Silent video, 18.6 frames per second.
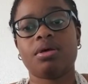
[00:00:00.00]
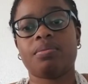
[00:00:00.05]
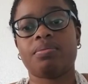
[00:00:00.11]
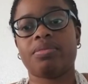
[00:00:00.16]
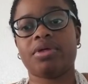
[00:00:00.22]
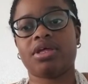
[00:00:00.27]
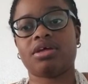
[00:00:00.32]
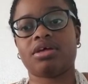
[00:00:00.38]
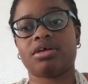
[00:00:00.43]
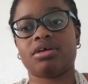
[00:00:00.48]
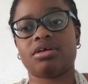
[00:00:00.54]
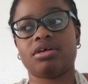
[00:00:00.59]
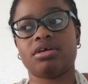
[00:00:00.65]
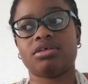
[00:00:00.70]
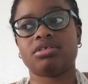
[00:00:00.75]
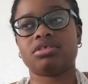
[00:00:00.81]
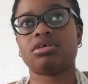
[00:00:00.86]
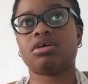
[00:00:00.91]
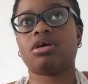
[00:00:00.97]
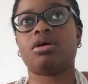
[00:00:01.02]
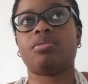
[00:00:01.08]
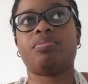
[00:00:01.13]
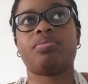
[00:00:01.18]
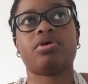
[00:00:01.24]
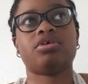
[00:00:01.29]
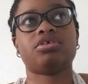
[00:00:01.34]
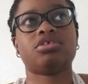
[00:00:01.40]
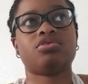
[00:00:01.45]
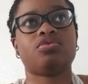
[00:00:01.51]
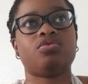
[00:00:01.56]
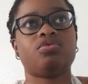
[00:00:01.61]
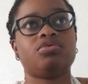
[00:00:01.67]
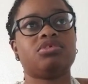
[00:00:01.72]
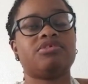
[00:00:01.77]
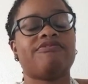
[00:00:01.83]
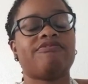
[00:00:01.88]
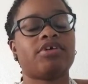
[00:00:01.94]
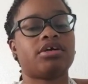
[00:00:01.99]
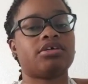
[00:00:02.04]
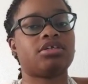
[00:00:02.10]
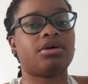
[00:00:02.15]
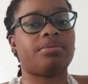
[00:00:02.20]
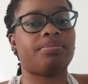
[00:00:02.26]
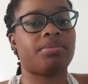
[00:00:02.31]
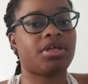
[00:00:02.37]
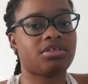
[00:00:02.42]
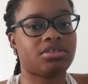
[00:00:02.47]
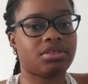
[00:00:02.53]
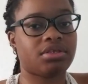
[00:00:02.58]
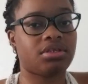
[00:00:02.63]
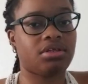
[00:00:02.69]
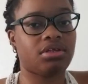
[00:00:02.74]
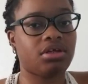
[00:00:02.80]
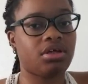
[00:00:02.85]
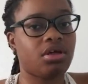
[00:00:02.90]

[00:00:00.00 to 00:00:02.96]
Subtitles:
Because a person who's fucked up mentally